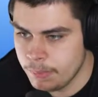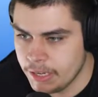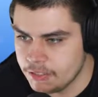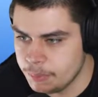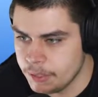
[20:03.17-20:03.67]

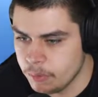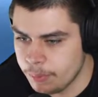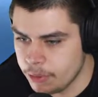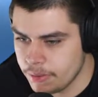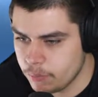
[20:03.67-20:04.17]
Pain split. We
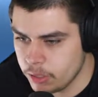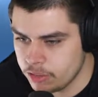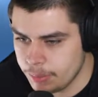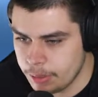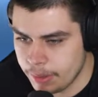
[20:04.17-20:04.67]
both have full
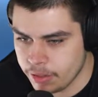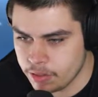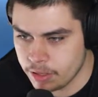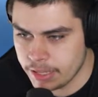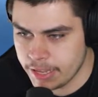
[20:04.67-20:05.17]
HP, my
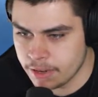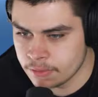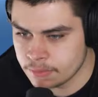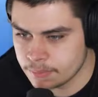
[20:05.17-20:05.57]
silly head.